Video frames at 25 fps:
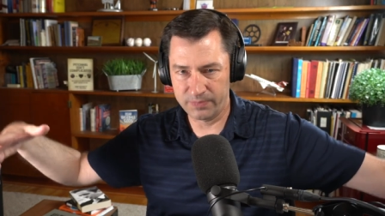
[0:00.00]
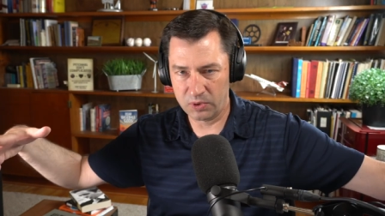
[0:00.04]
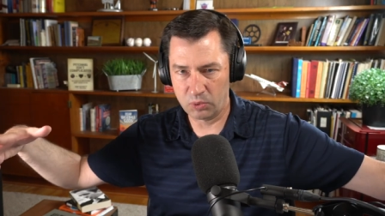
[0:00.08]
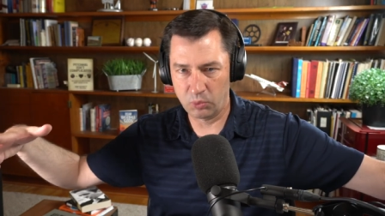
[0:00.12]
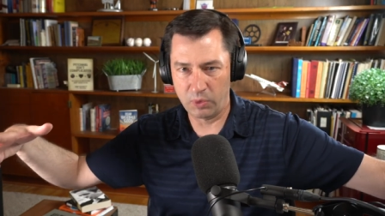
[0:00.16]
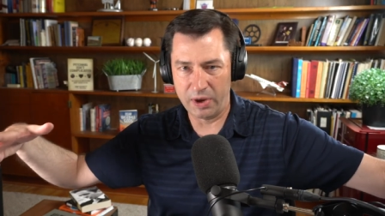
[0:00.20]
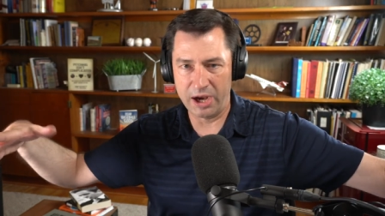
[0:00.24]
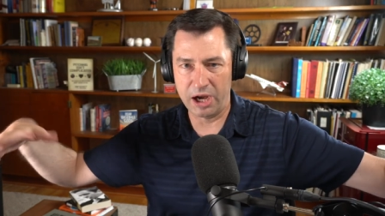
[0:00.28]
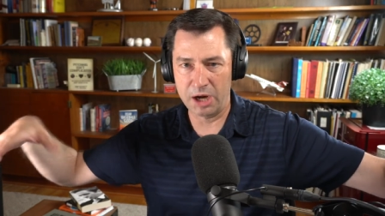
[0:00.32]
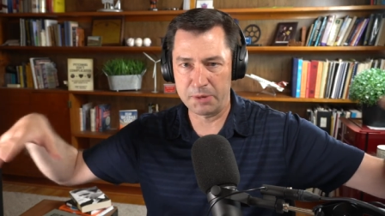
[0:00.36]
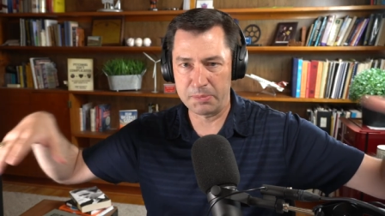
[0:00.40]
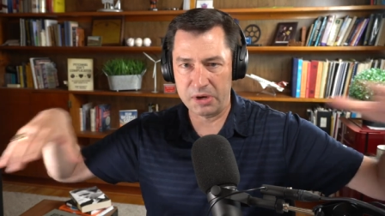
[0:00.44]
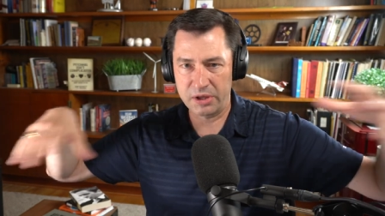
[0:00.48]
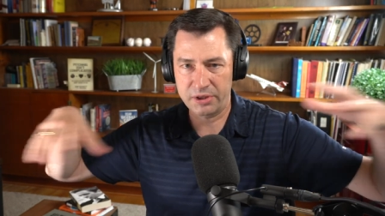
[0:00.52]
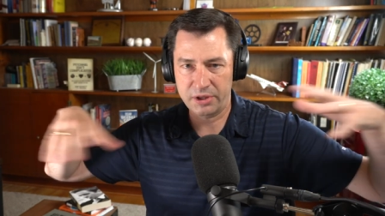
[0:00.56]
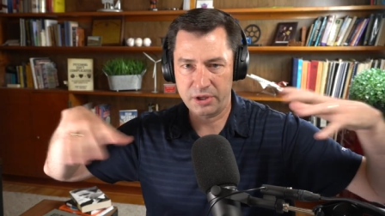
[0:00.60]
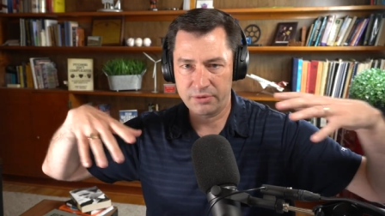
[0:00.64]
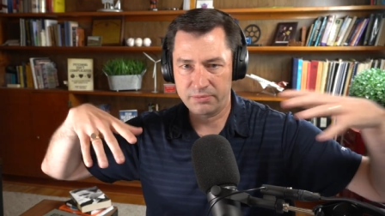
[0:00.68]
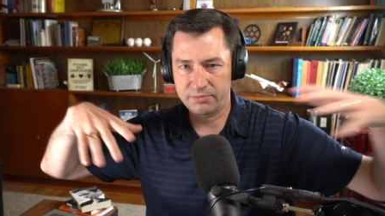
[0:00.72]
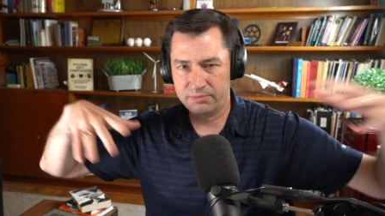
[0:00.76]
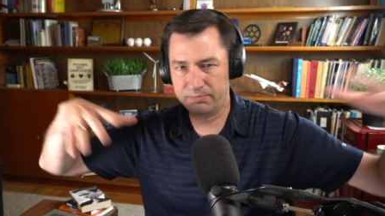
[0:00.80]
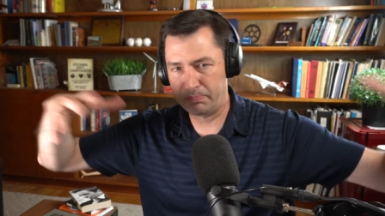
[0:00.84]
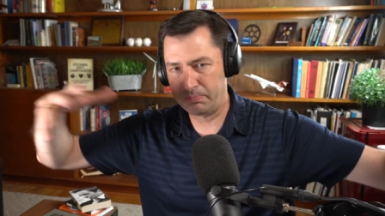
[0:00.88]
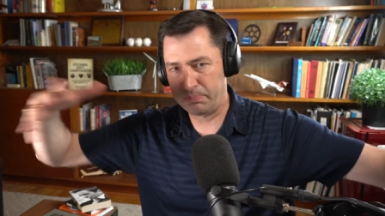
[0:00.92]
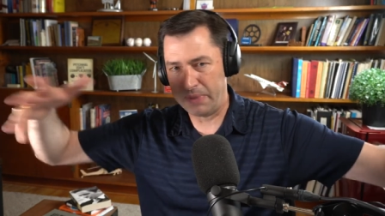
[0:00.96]
radome on
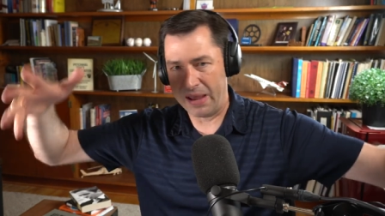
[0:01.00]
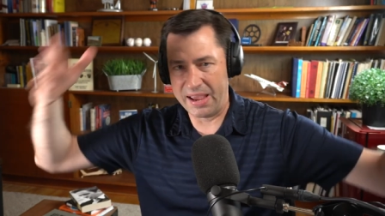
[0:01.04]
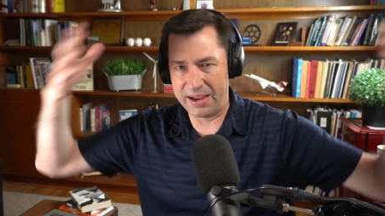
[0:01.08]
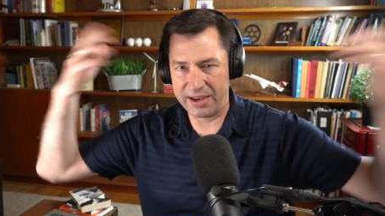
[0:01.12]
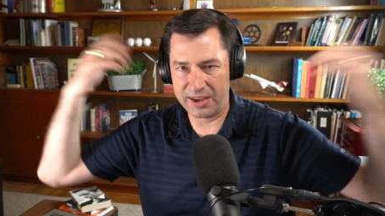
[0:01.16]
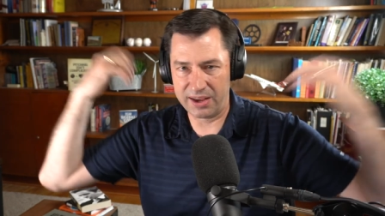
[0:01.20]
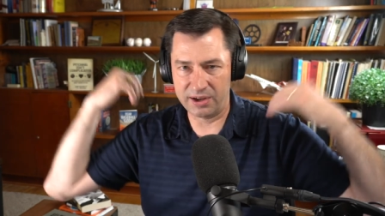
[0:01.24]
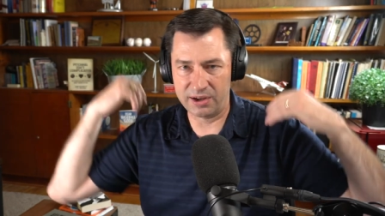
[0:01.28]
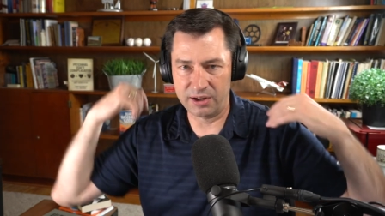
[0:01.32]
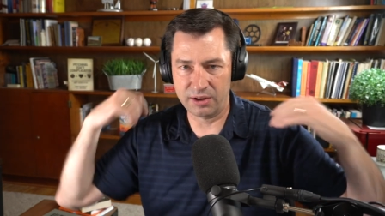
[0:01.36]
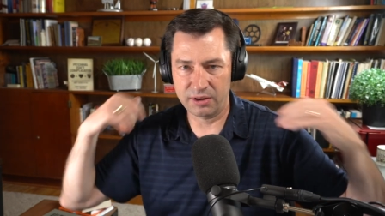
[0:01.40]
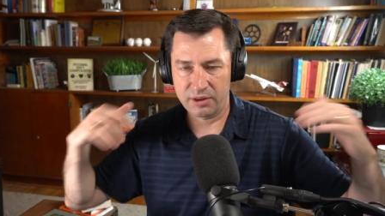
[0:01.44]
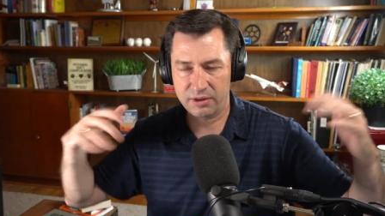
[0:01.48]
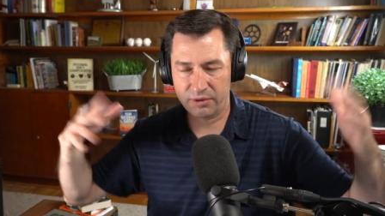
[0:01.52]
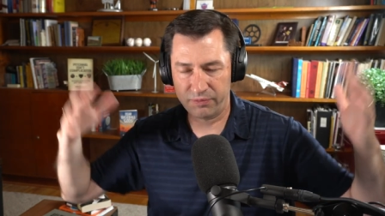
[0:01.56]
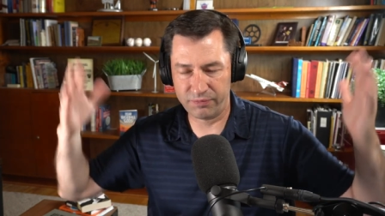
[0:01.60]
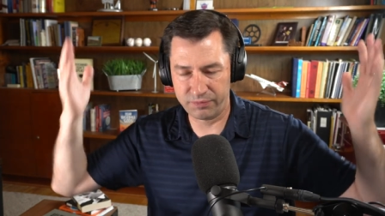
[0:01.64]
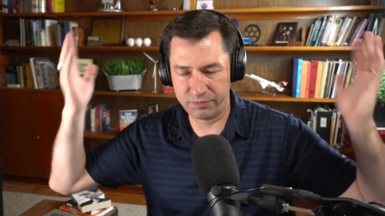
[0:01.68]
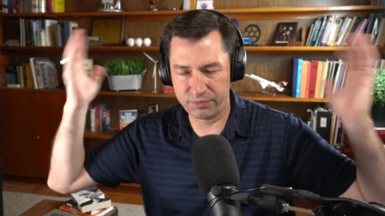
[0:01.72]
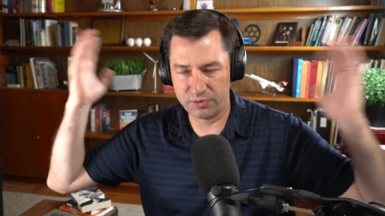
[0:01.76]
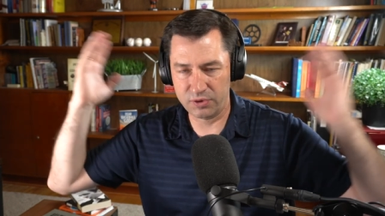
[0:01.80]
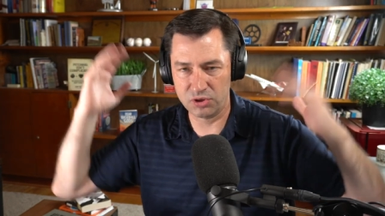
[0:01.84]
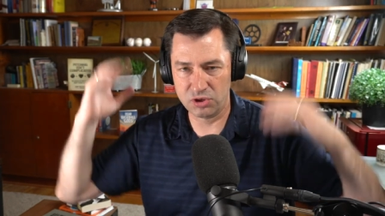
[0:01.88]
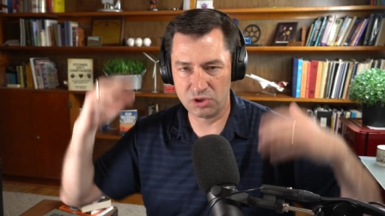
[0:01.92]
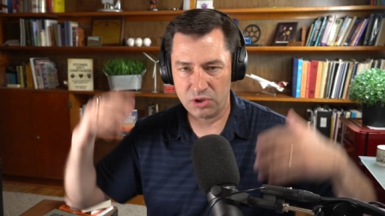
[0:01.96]
the back end of the
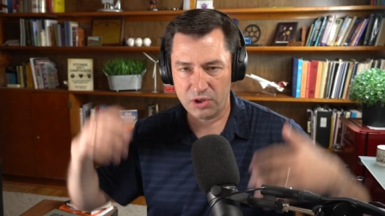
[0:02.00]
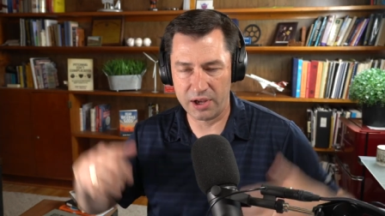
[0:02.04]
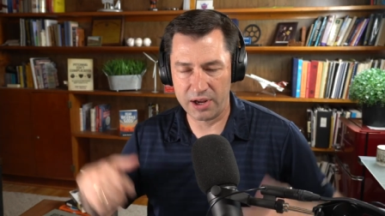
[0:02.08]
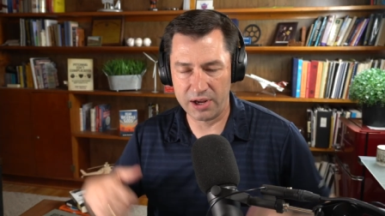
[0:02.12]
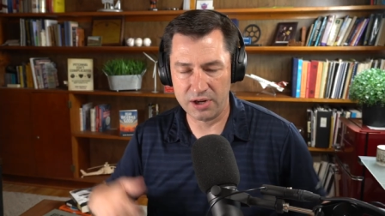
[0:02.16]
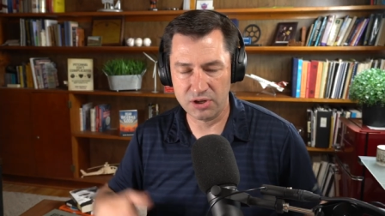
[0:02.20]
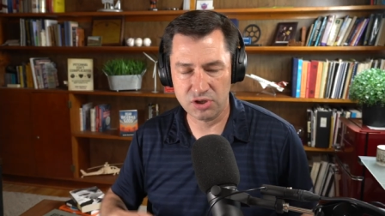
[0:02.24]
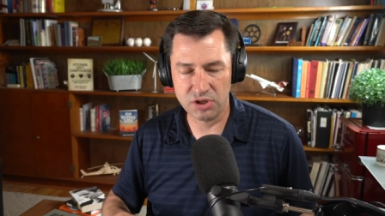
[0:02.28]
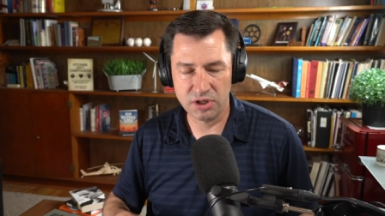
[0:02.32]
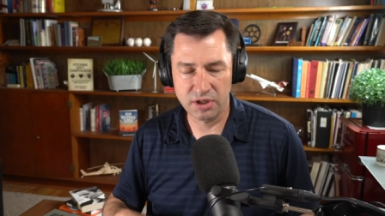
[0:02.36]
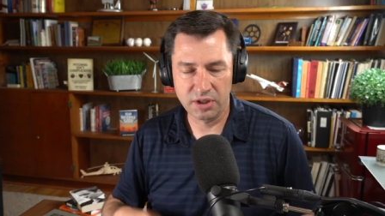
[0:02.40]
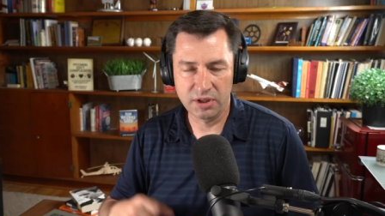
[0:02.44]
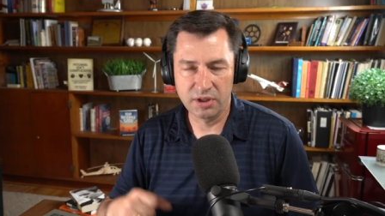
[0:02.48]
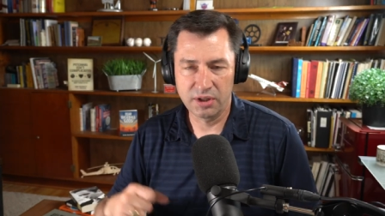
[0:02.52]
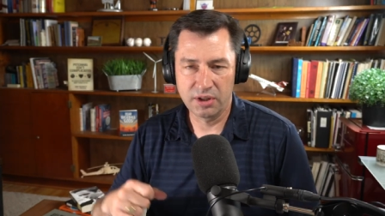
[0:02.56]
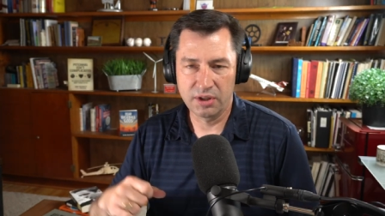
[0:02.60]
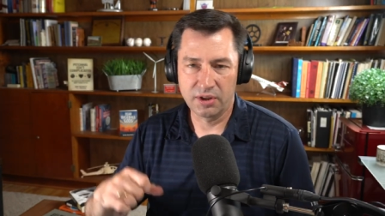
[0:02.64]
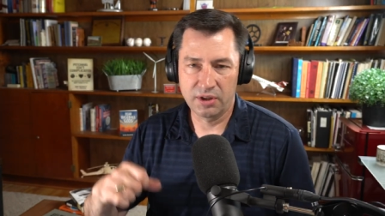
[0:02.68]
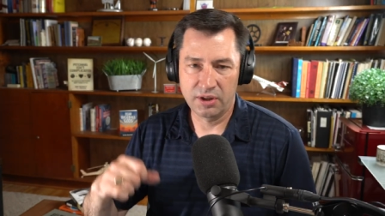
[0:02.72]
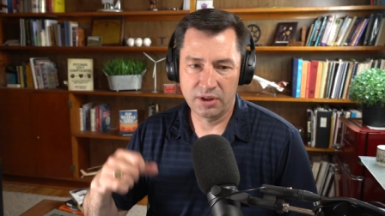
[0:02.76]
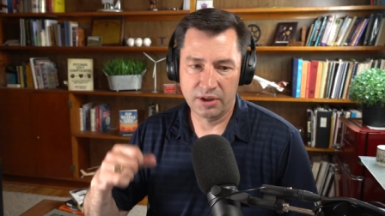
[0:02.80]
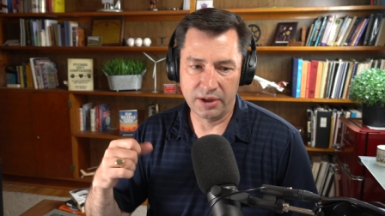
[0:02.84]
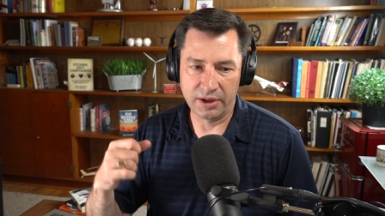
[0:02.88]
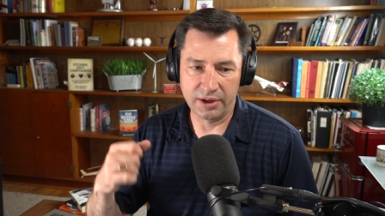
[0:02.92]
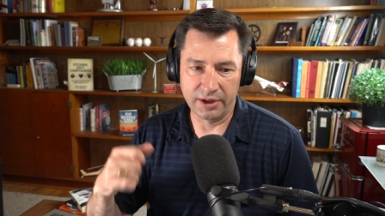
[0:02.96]
fuselage
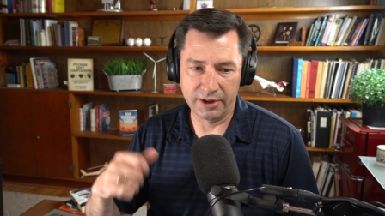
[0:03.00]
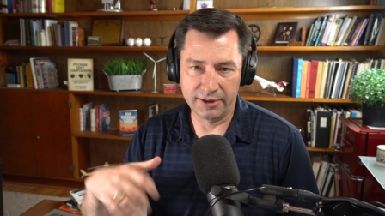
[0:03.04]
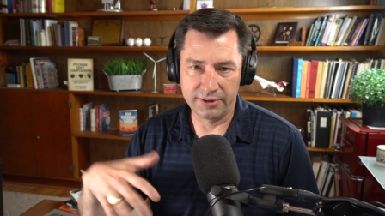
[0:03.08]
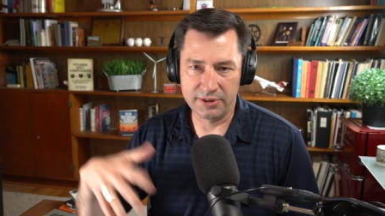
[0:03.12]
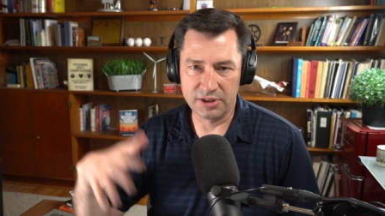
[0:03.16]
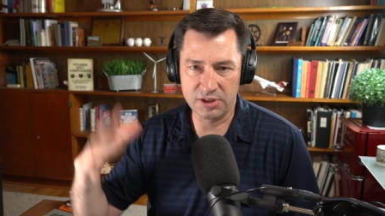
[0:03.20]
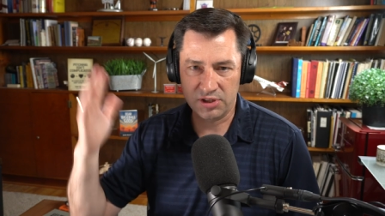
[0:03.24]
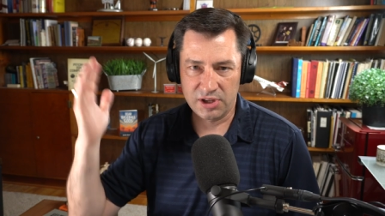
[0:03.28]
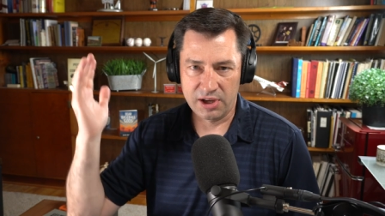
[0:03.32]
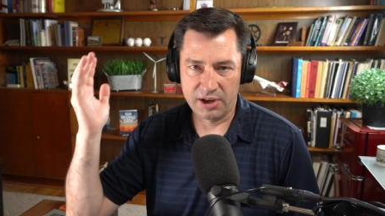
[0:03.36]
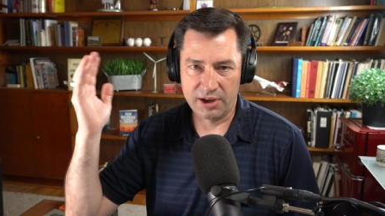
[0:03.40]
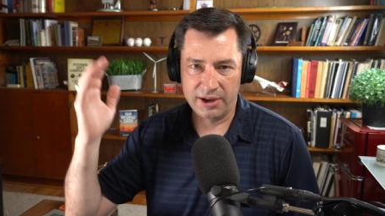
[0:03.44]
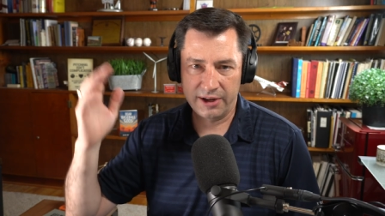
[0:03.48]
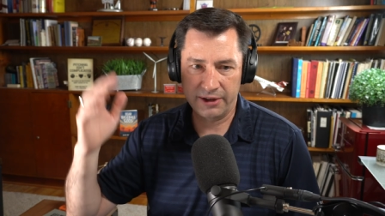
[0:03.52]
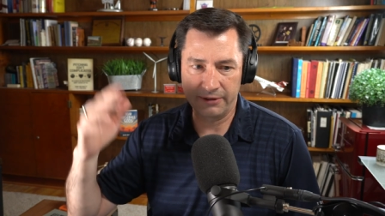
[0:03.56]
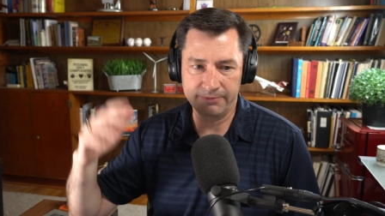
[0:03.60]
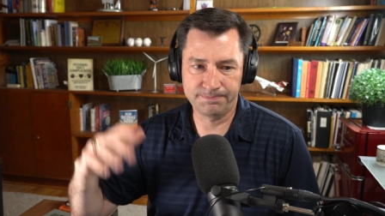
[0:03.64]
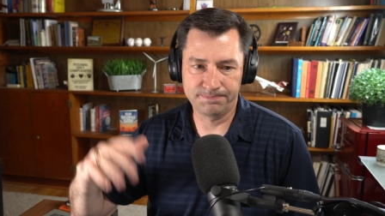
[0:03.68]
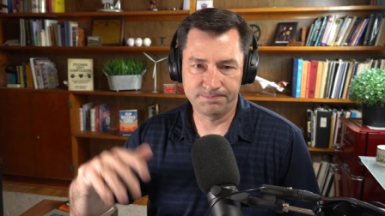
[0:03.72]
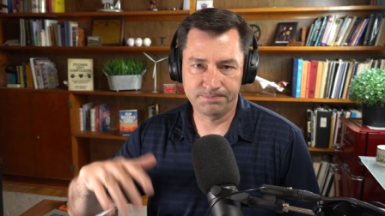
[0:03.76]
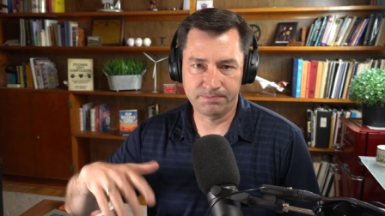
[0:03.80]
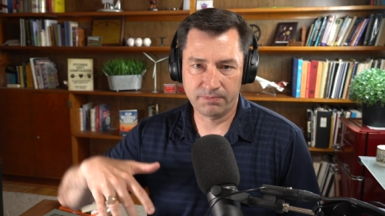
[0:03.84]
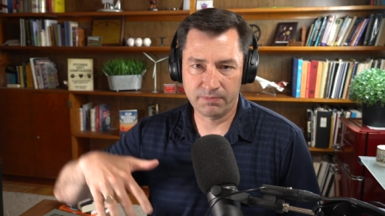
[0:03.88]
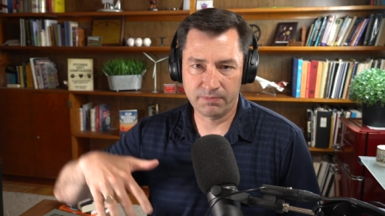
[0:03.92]
uh, design.